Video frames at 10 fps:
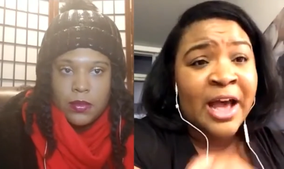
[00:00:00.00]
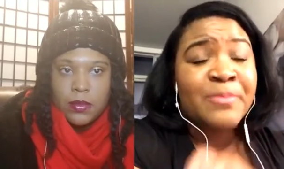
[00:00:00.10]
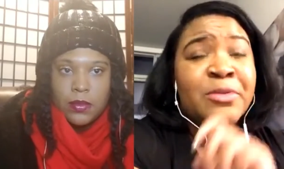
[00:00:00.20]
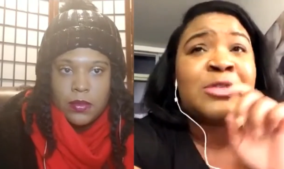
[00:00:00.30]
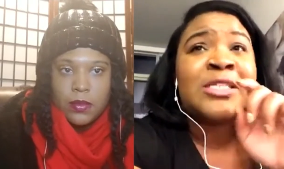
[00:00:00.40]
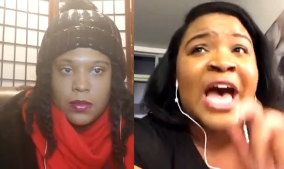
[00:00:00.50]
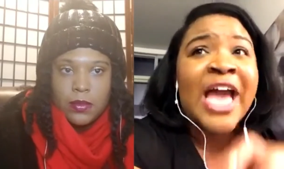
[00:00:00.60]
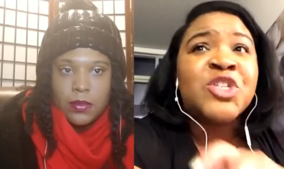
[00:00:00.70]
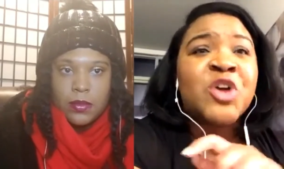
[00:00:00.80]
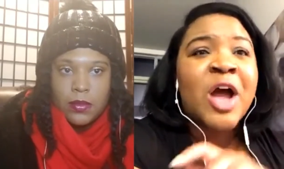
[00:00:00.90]
Speaker 1: up, those
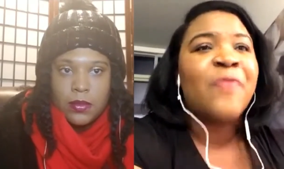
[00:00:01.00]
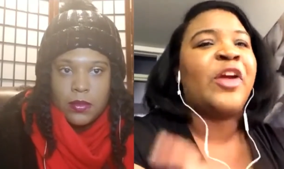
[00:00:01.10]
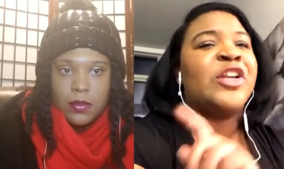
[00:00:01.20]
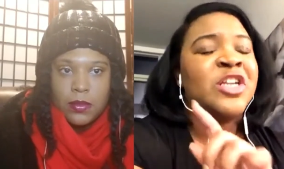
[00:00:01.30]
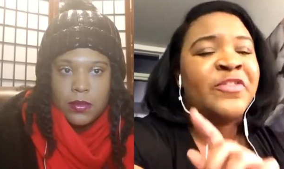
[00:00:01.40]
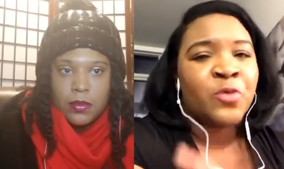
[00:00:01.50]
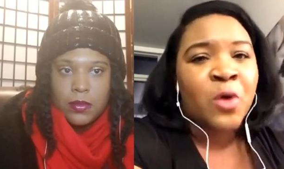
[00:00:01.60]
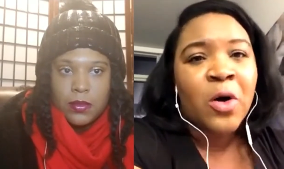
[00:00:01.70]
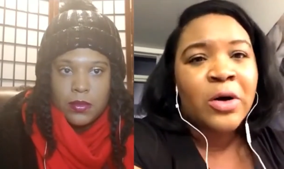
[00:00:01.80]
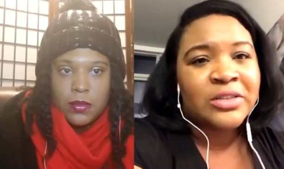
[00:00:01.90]
signs are up for entry level
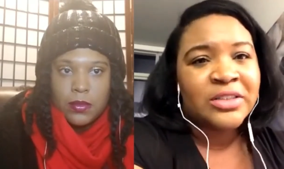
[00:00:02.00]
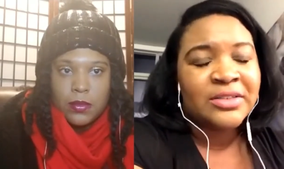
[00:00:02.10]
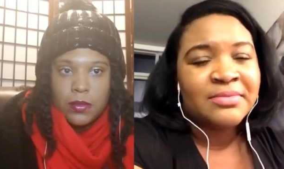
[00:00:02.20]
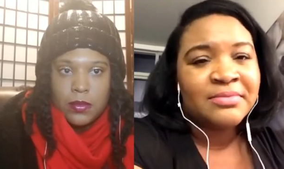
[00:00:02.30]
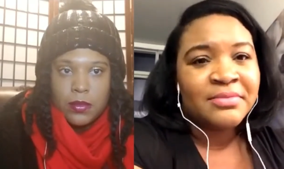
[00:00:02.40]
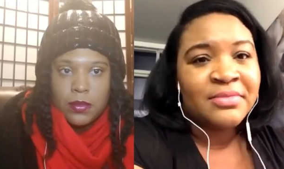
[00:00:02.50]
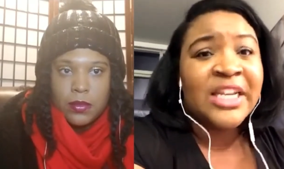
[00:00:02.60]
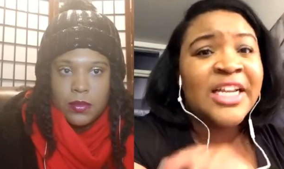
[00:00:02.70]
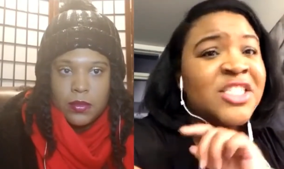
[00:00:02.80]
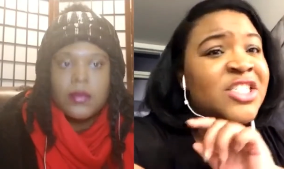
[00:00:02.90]
roles. That
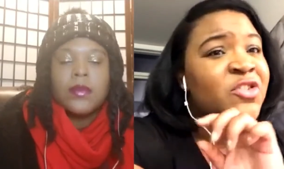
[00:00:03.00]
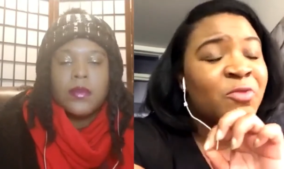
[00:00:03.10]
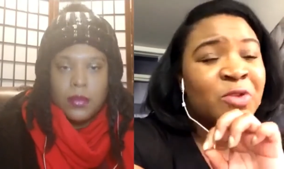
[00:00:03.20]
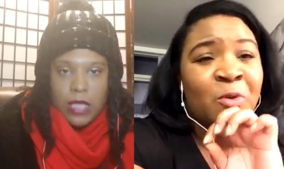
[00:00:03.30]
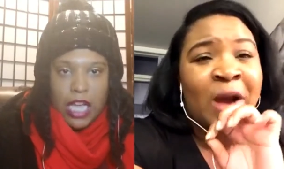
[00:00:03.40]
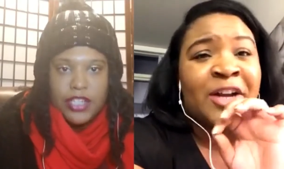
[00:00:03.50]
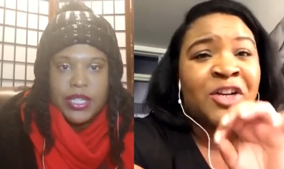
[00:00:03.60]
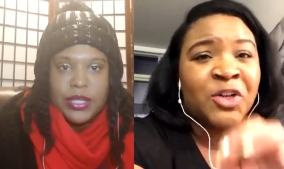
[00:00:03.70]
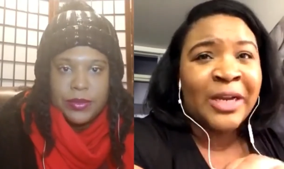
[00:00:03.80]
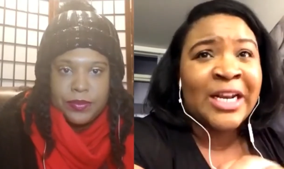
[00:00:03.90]
doesn't require a
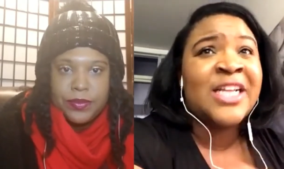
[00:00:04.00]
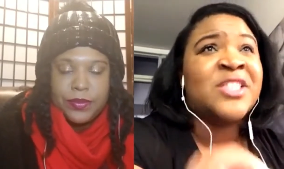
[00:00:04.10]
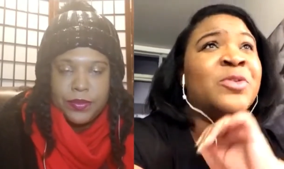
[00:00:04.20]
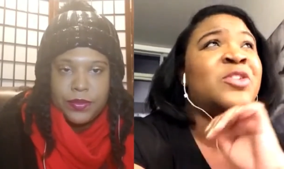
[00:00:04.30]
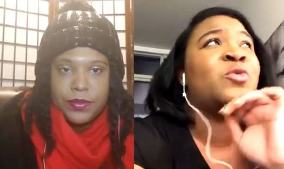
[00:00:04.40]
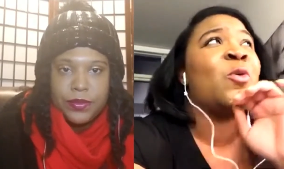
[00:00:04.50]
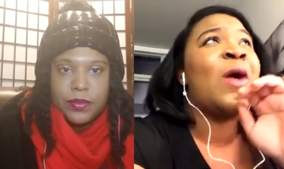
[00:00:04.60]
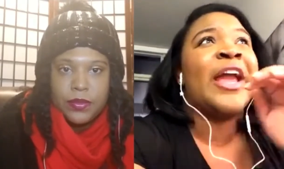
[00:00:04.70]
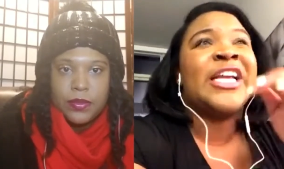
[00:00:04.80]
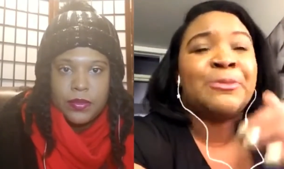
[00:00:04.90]
degree. That doesn't re-
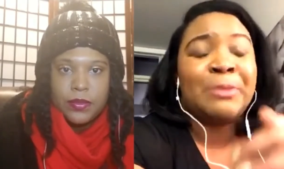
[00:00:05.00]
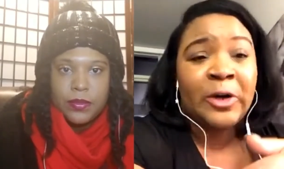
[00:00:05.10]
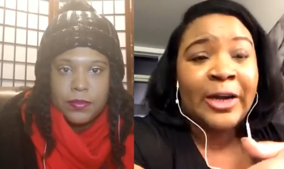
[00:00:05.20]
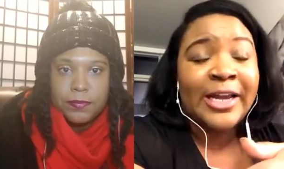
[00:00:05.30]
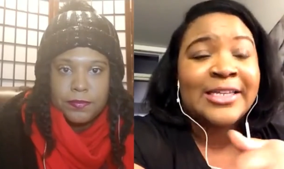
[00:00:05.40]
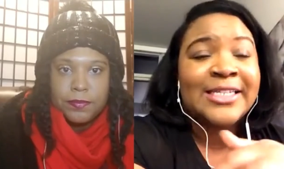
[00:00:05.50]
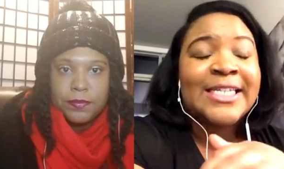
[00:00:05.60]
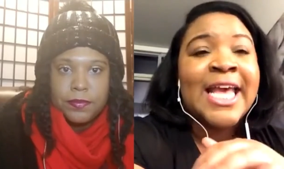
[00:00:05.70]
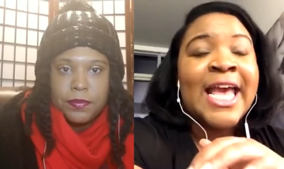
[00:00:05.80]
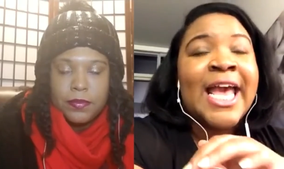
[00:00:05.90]
require experience,
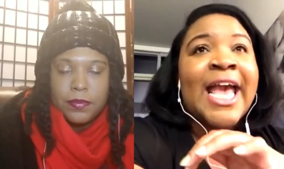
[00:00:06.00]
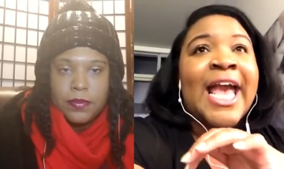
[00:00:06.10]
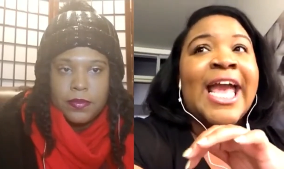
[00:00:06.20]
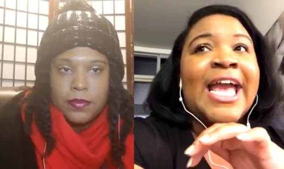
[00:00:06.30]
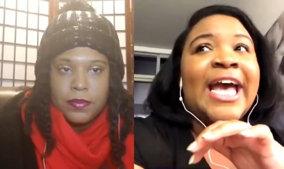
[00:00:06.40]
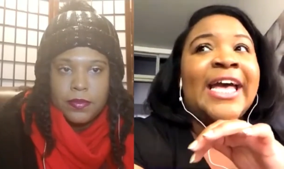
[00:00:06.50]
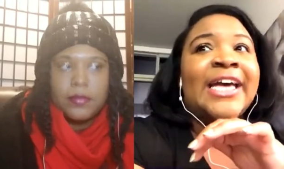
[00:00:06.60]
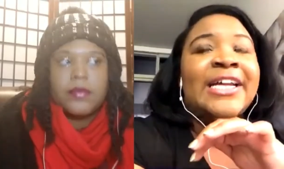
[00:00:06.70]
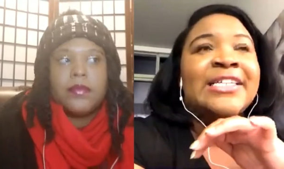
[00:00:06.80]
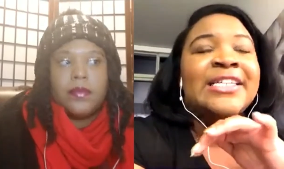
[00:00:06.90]

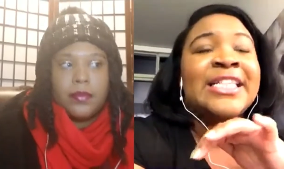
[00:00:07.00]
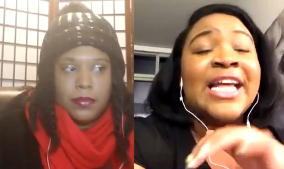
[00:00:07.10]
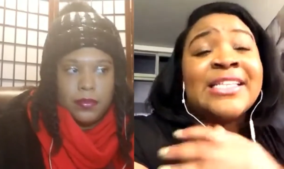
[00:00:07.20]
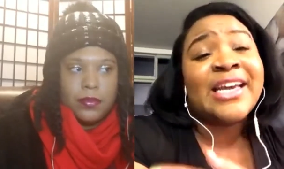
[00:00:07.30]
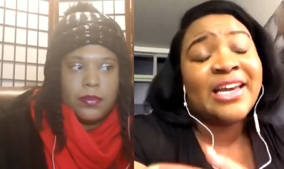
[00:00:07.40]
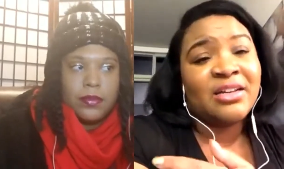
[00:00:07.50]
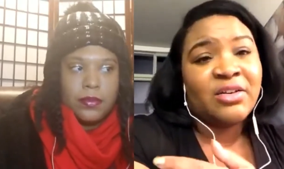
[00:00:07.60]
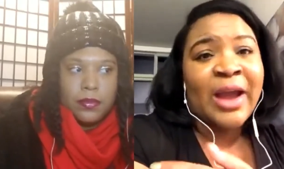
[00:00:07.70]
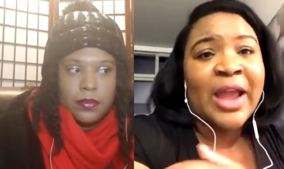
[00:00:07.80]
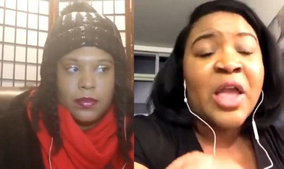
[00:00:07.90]
and that's it,
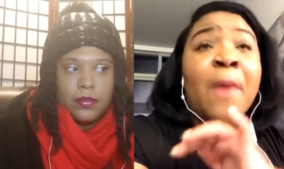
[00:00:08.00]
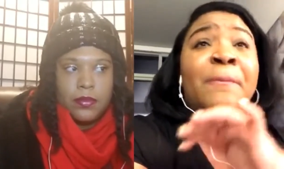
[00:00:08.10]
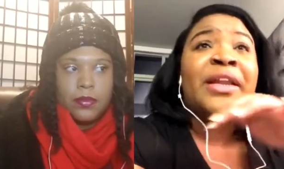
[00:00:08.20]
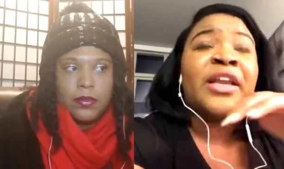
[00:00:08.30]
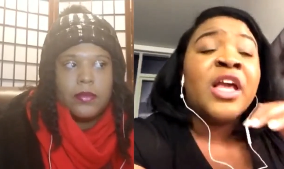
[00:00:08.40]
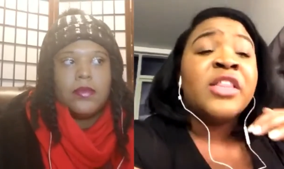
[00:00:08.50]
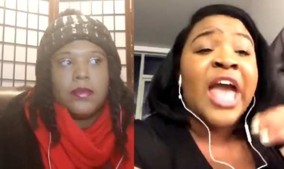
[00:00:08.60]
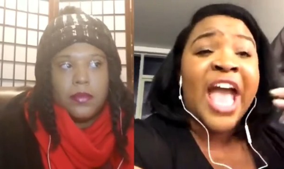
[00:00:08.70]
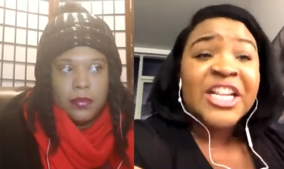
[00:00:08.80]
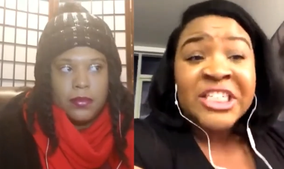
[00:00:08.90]
right? But the
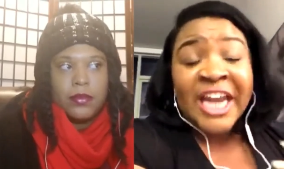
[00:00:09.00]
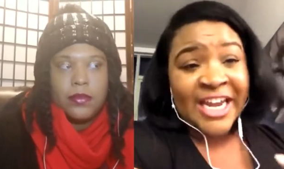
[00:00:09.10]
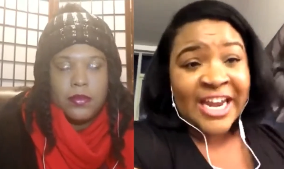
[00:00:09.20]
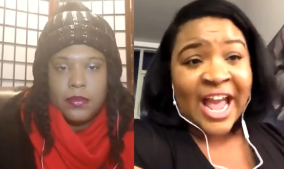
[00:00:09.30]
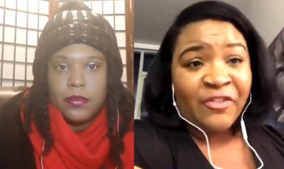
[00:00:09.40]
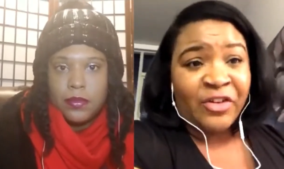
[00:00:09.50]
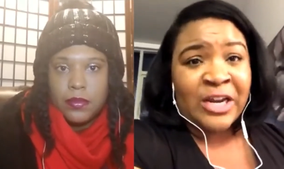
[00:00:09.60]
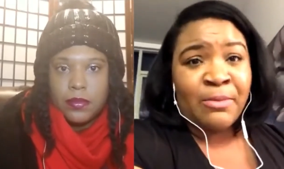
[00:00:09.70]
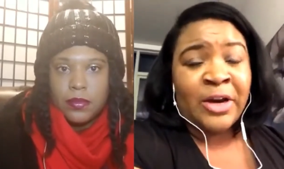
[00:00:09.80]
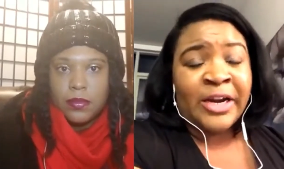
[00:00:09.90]
educated African
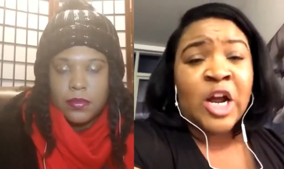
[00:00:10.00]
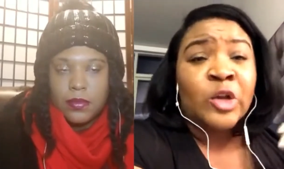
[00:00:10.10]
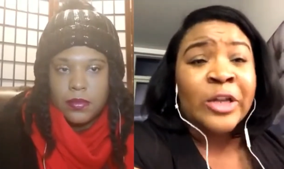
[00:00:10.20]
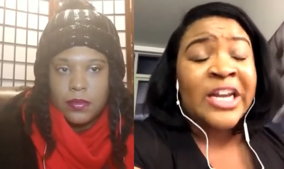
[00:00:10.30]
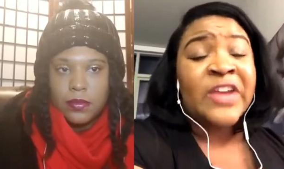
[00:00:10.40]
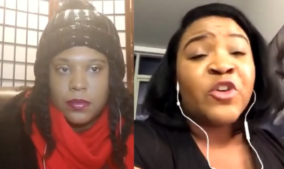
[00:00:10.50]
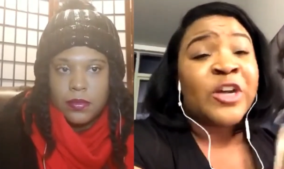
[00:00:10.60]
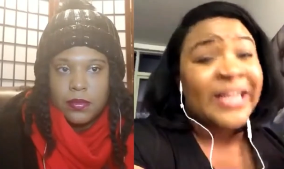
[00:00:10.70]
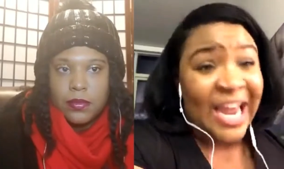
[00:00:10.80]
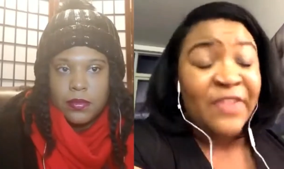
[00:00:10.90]
American are looking for
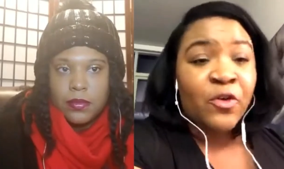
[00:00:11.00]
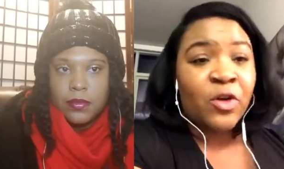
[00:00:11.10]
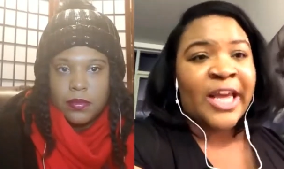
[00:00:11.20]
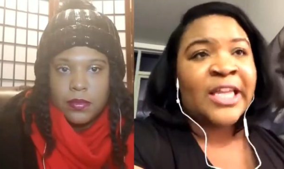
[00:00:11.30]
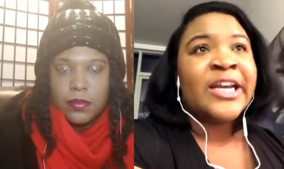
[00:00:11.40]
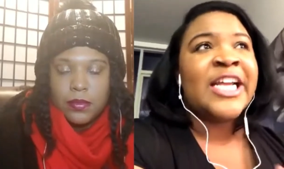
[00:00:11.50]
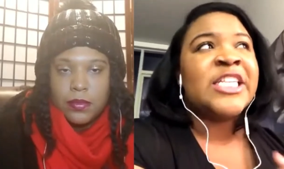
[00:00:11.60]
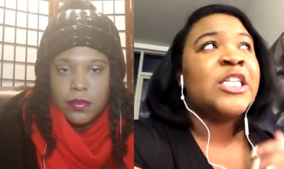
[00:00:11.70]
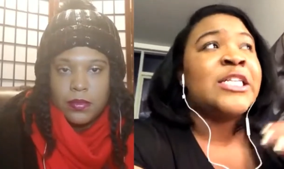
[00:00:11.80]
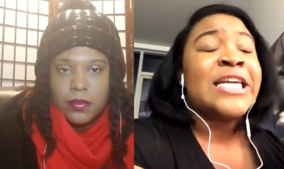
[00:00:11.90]
gainful, like looking
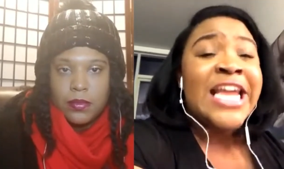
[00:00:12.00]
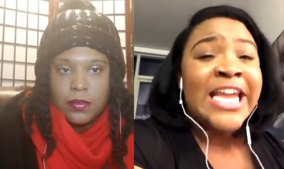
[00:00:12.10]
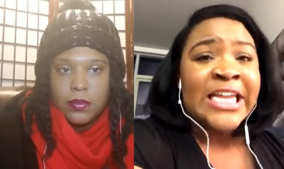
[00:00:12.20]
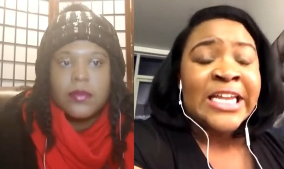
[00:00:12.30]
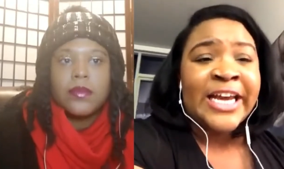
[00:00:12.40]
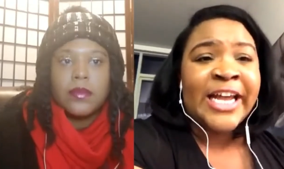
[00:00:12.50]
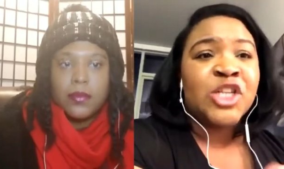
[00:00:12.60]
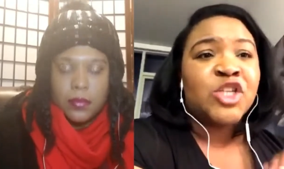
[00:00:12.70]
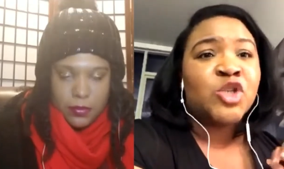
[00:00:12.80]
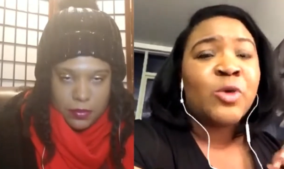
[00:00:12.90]
to lead, looking
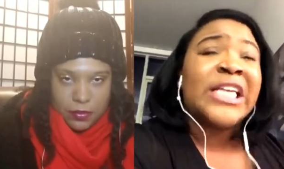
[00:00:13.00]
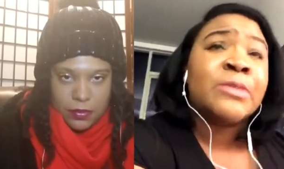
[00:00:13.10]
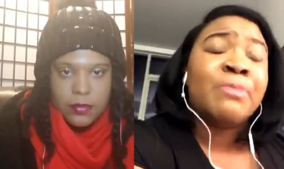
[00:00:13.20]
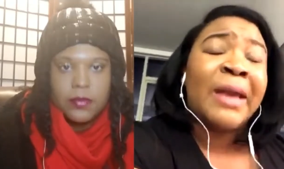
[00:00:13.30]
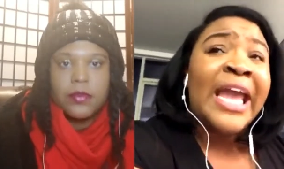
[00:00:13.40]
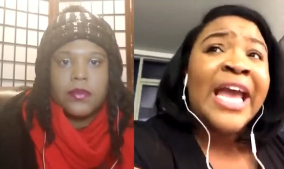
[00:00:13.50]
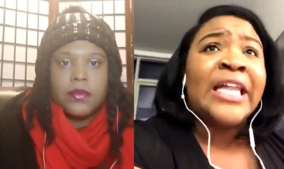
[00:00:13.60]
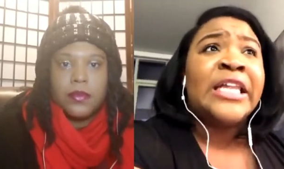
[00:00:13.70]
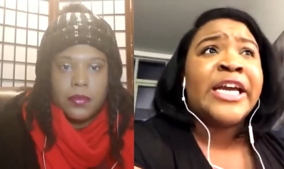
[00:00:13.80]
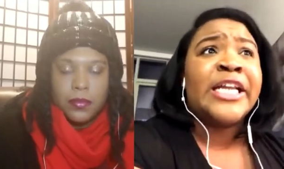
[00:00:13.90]
to expand,
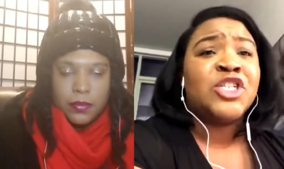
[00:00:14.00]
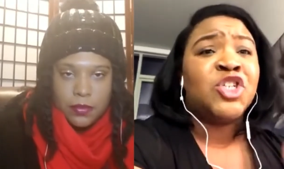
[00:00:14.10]
mm-hmm. looking to